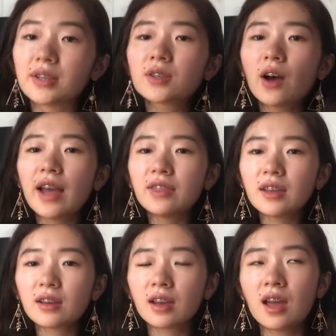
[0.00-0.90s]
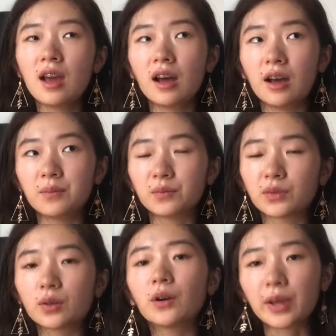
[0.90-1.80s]
so I think,
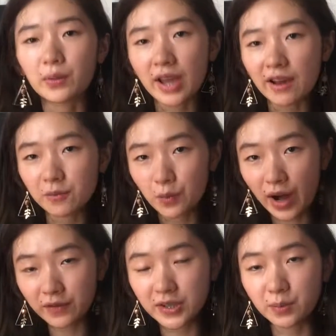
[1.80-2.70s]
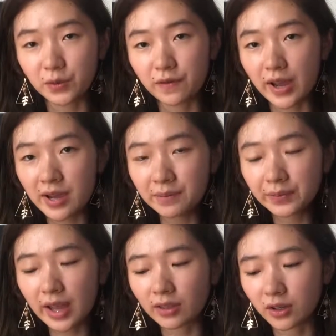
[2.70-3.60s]
okay, we have breakfast buffet
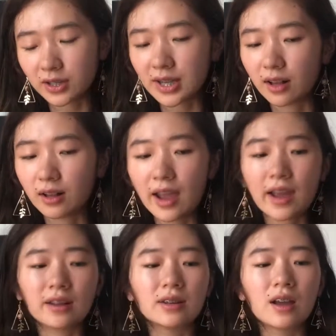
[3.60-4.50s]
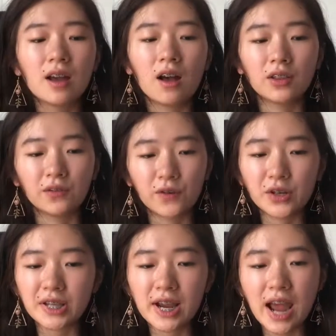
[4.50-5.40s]
at the hotel, and on the
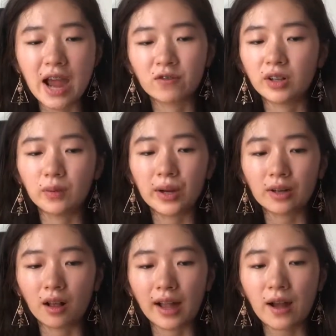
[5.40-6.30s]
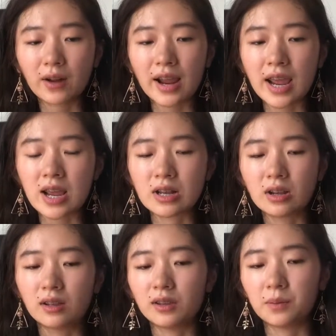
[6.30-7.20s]
first day I really went all out. I ate
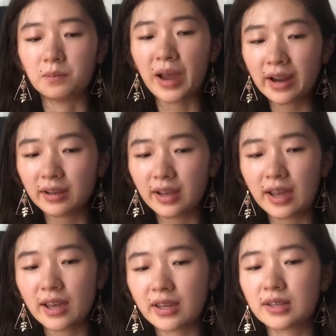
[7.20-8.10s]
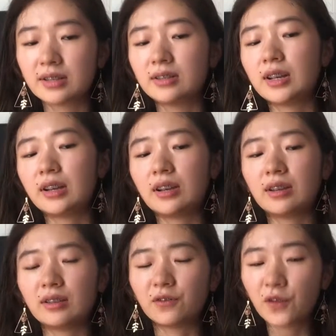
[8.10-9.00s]
the pancake, I
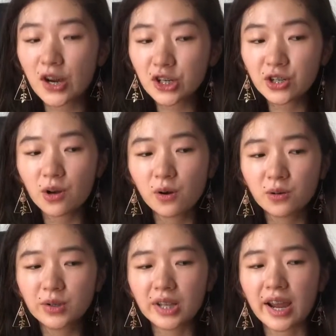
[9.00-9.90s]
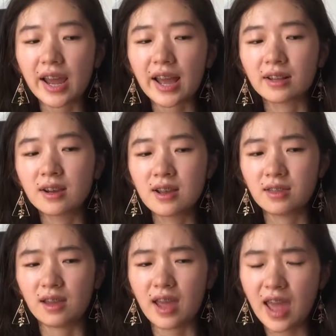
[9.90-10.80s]
ate the French toast, I had
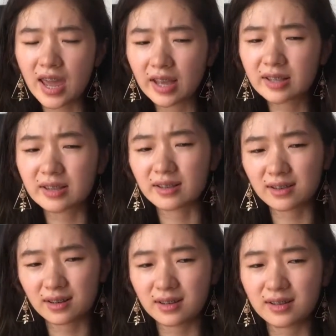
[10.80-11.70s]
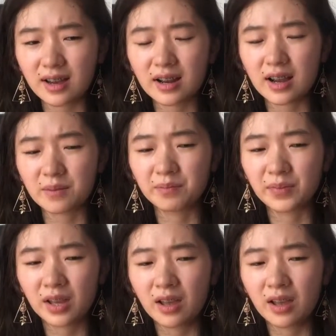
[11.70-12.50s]
the eggs, the sunny side up.